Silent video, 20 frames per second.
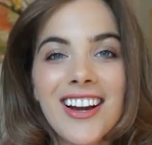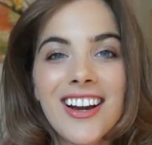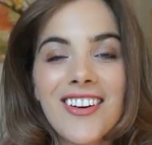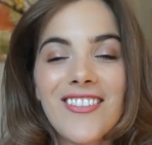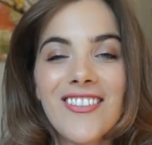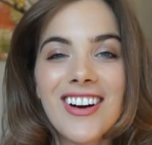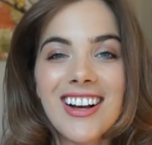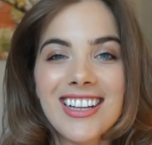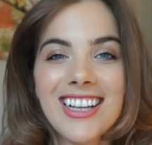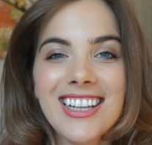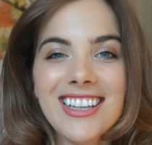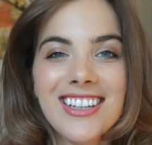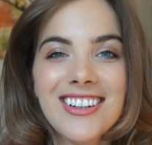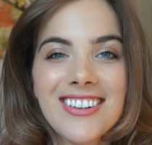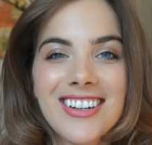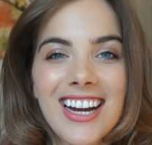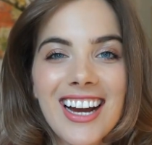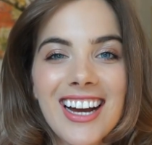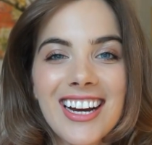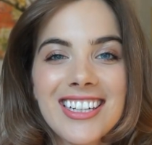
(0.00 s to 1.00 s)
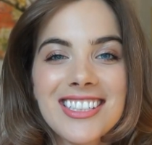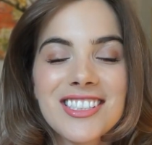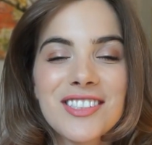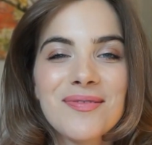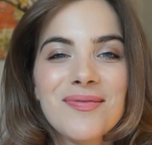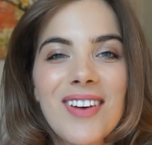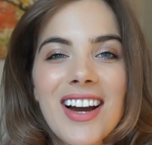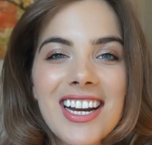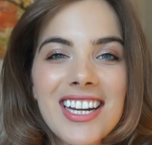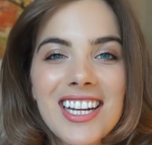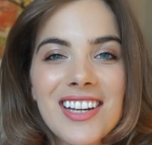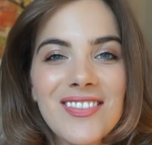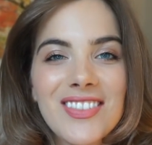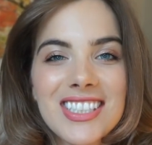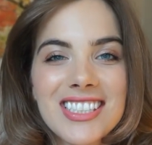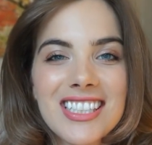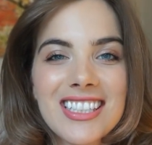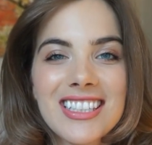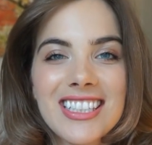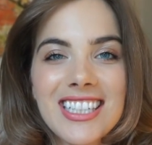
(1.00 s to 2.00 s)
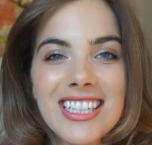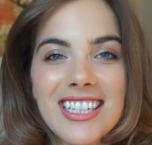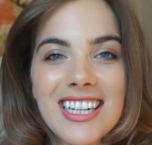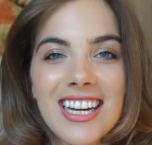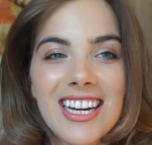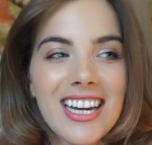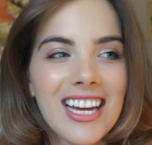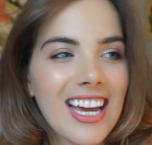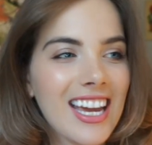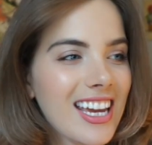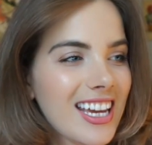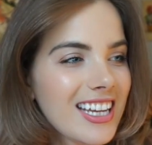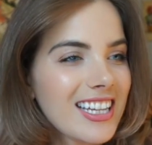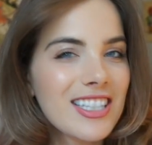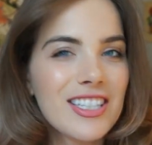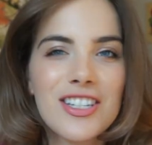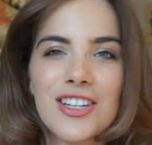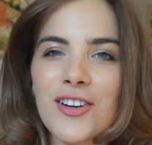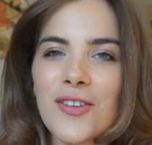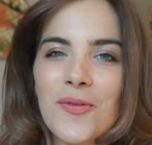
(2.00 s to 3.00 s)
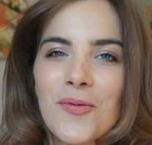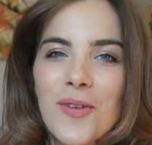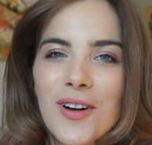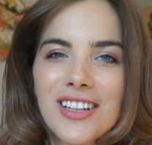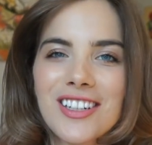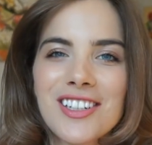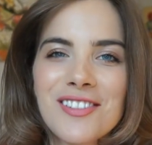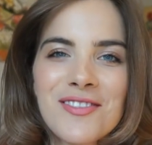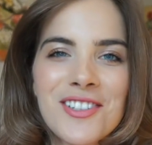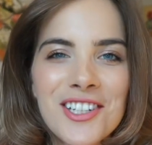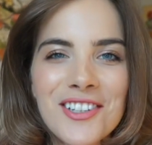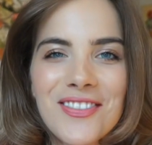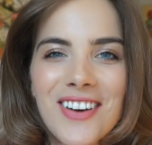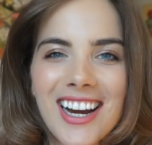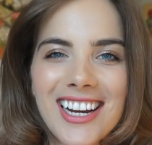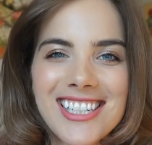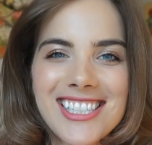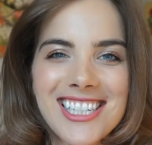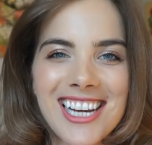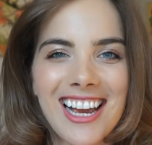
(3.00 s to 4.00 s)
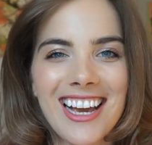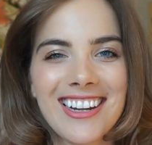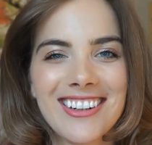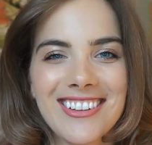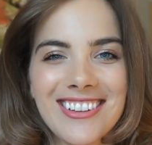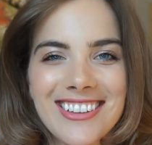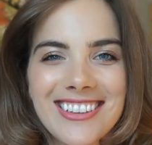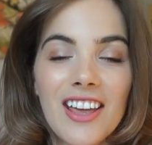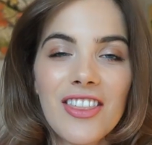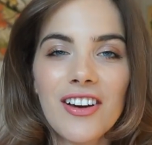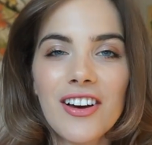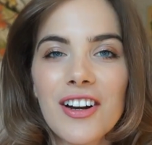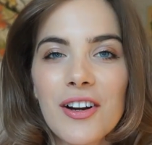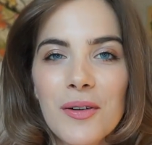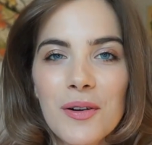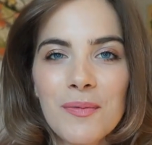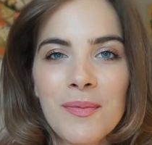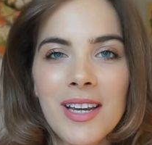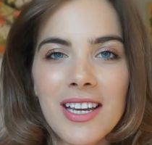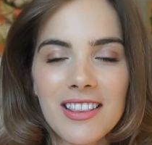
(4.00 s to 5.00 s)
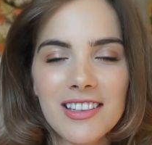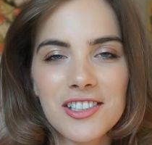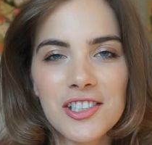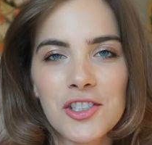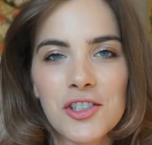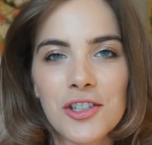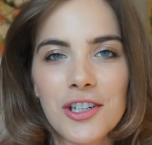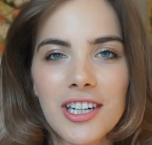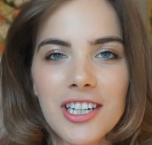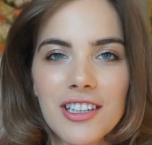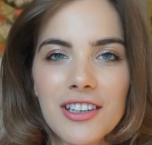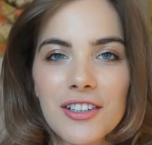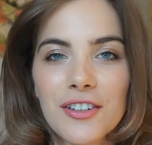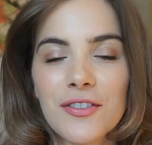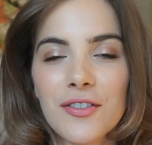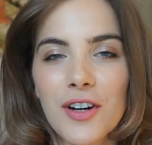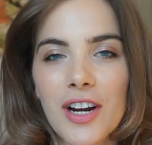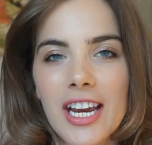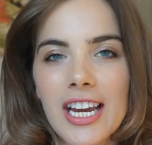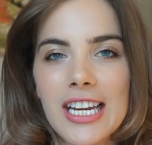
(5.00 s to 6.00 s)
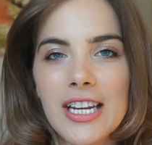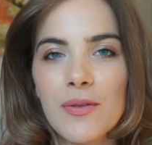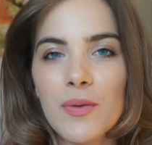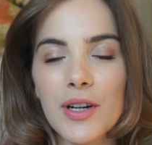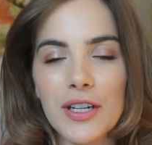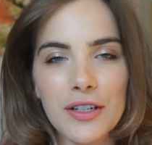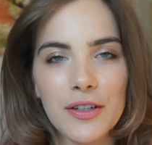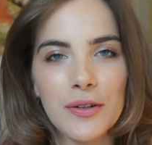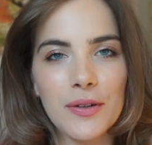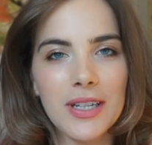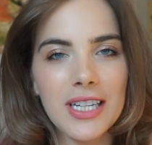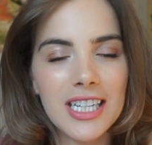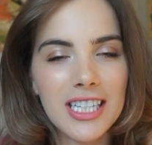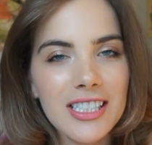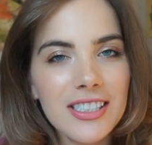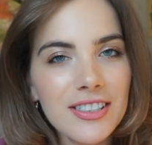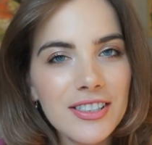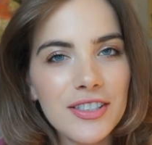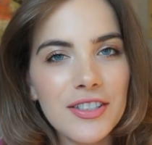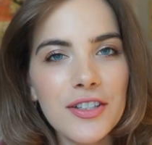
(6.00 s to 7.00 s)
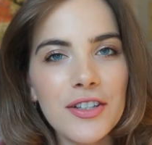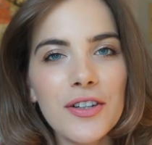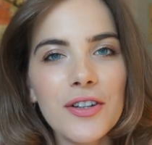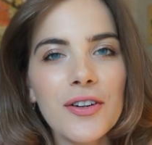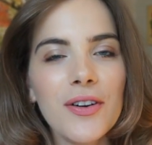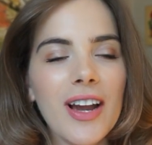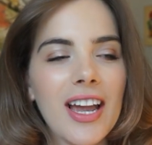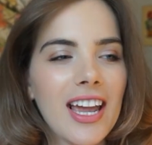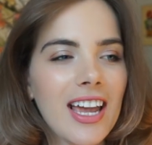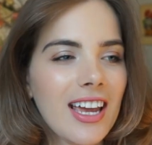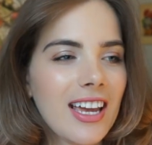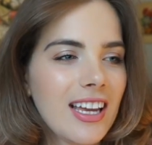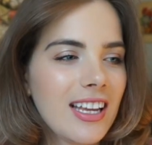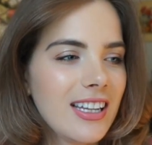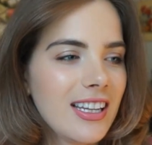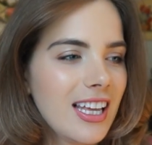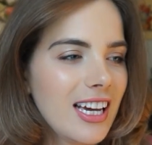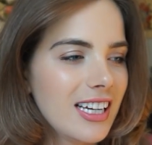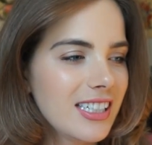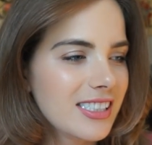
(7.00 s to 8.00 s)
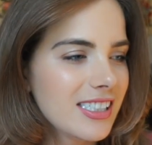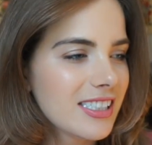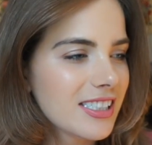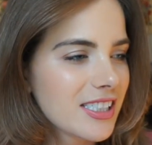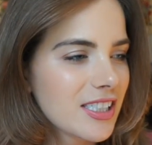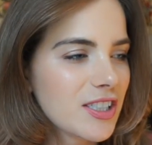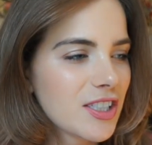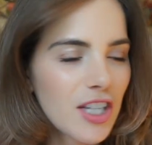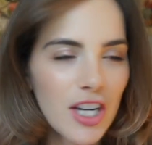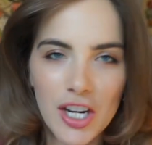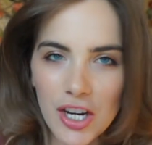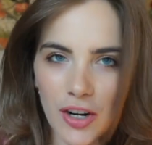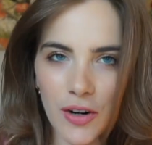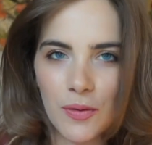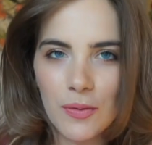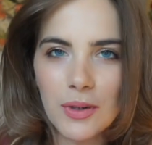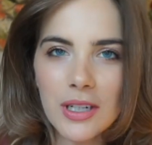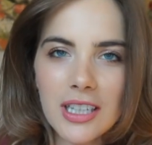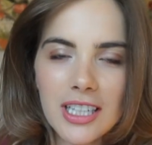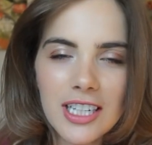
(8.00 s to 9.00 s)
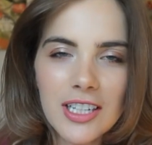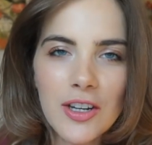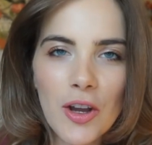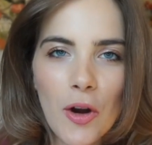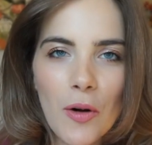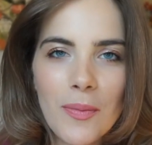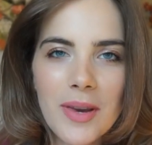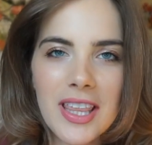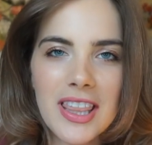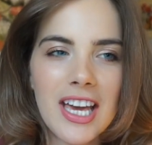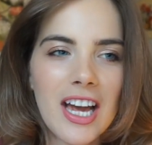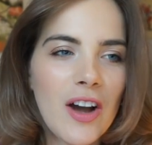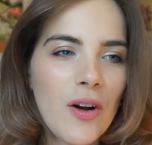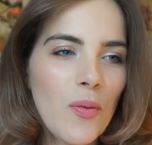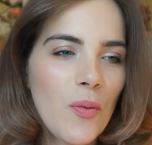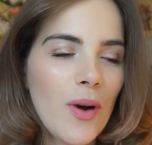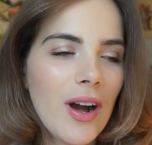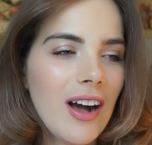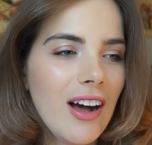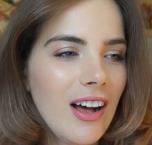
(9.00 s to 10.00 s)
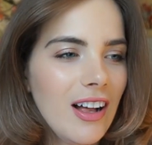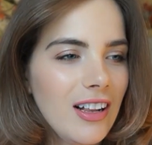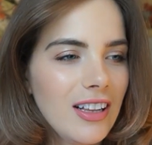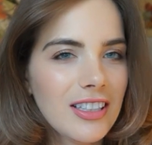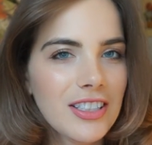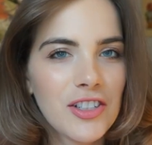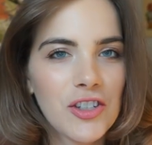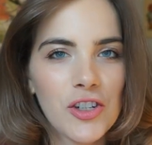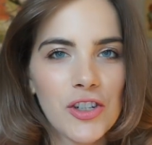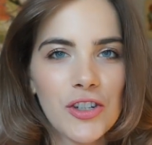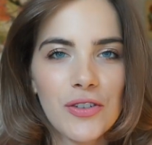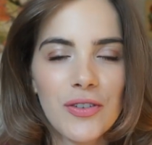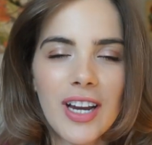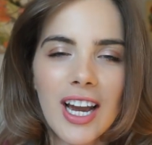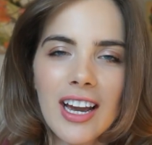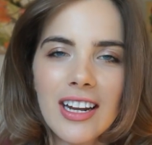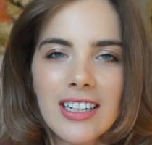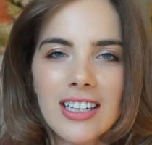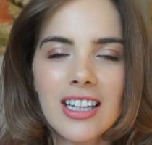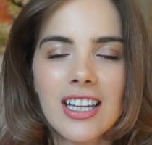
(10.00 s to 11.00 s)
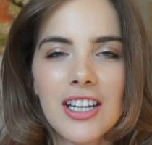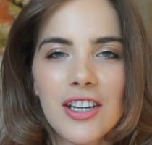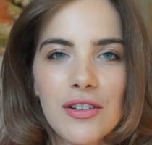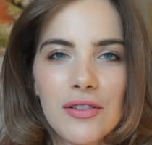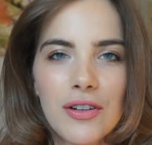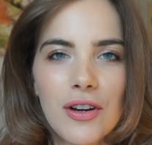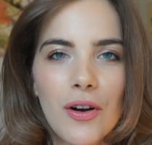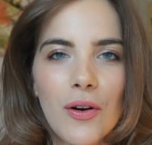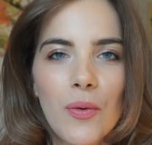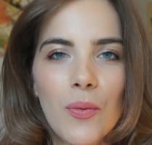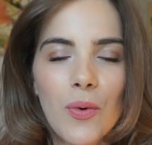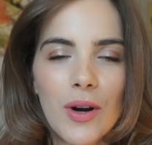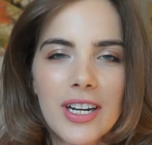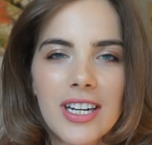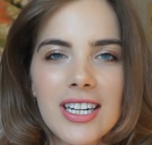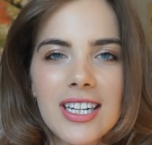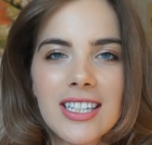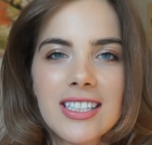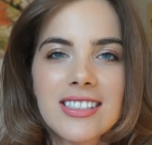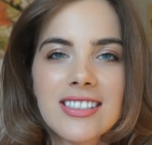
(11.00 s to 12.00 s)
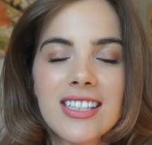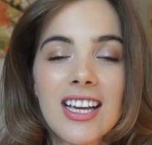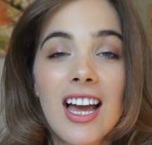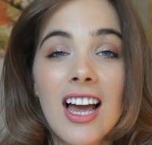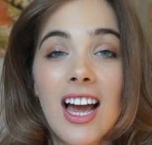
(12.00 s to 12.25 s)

Well, hello guys, my name is Alina and welcome to my channel. Thought I would make this trailer for anyone who is new and that doesn't really know me that well to kind of let you know what it is